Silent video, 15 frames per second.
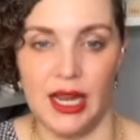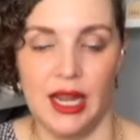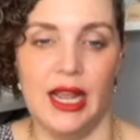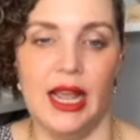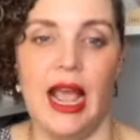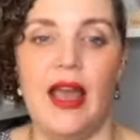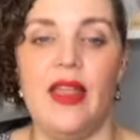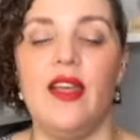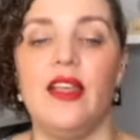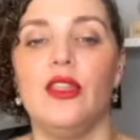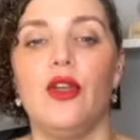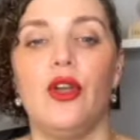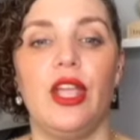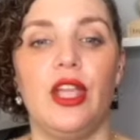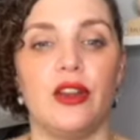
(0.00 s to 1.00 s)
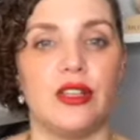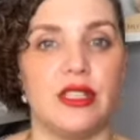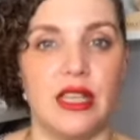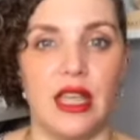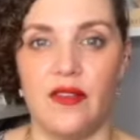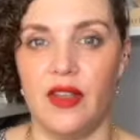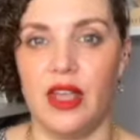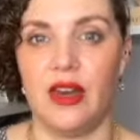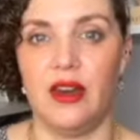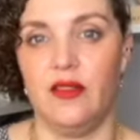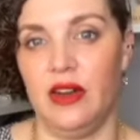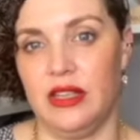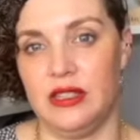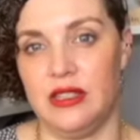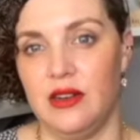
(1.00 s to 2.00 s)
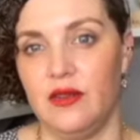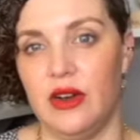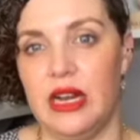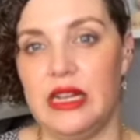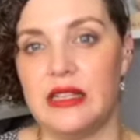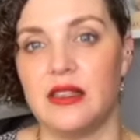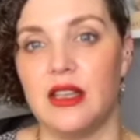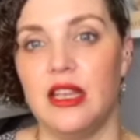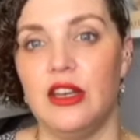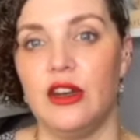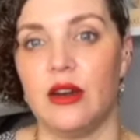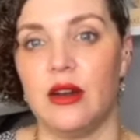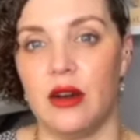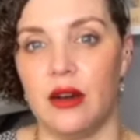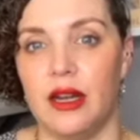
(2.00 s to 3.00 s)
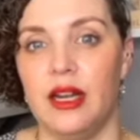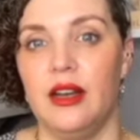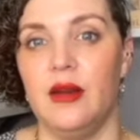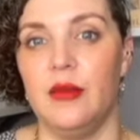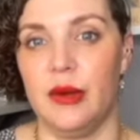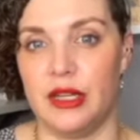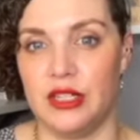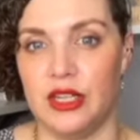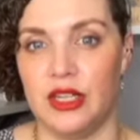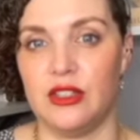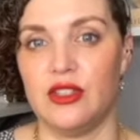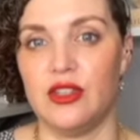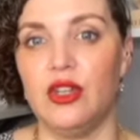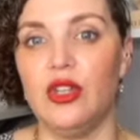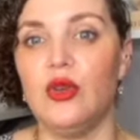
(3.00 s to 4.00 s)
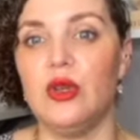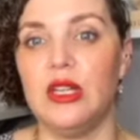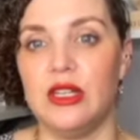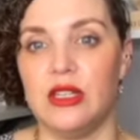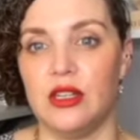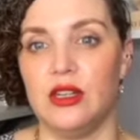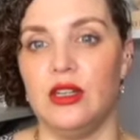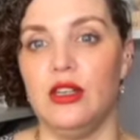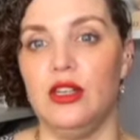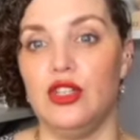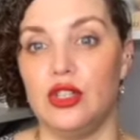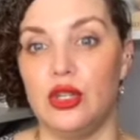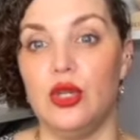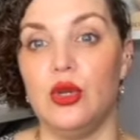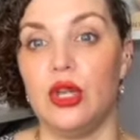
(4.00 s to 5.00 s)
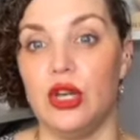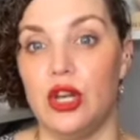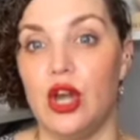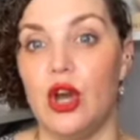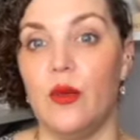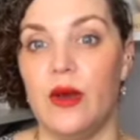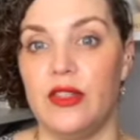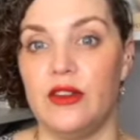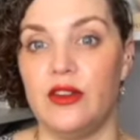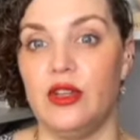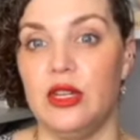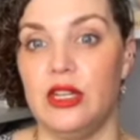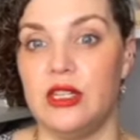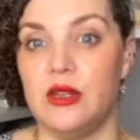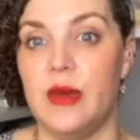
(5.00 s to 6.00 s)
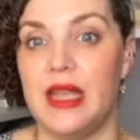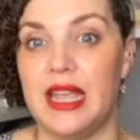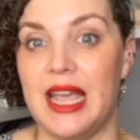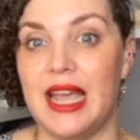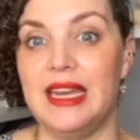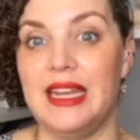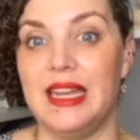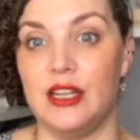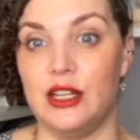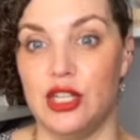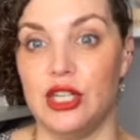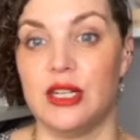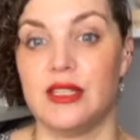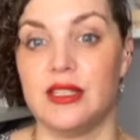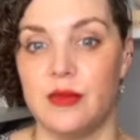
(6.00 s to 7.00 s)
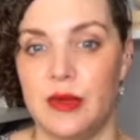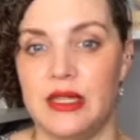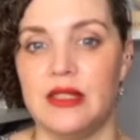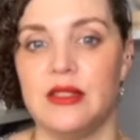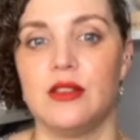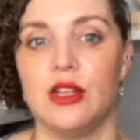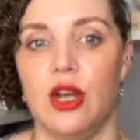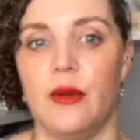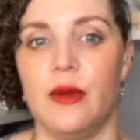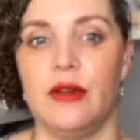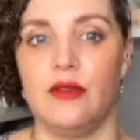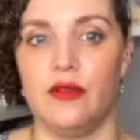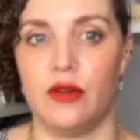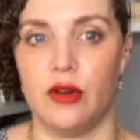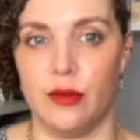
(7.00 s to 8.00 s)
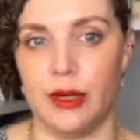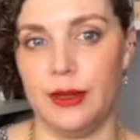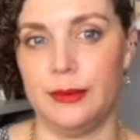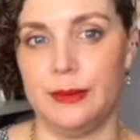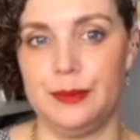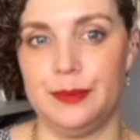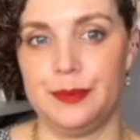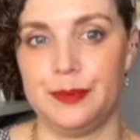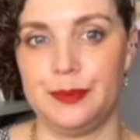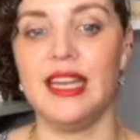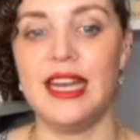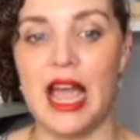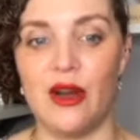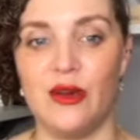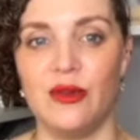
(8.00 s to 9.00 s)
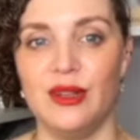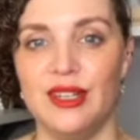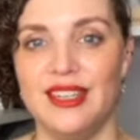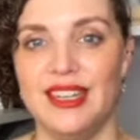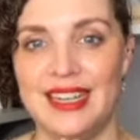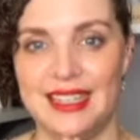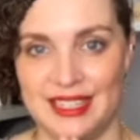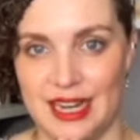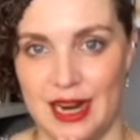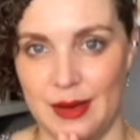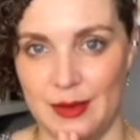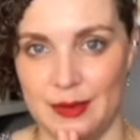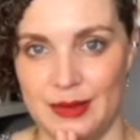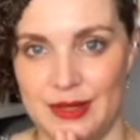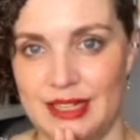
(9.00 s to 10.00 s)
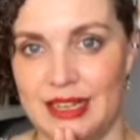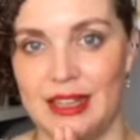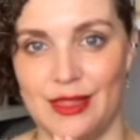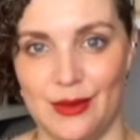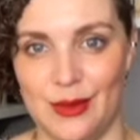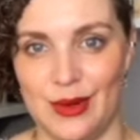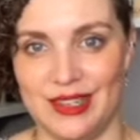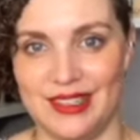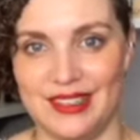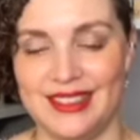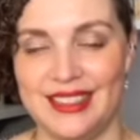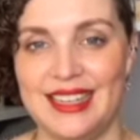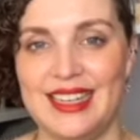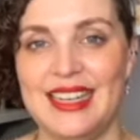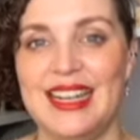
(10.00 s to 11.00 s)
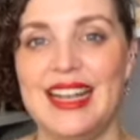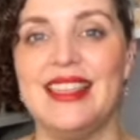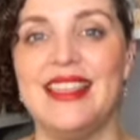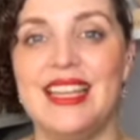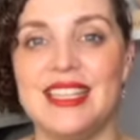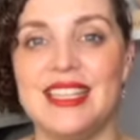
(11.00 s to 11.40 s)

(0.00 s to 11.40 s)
and then look at your saving and investing rates in your current budget. So you need to so you can know whether you need to make any adjustments going forward. Now, it's time to get the work. This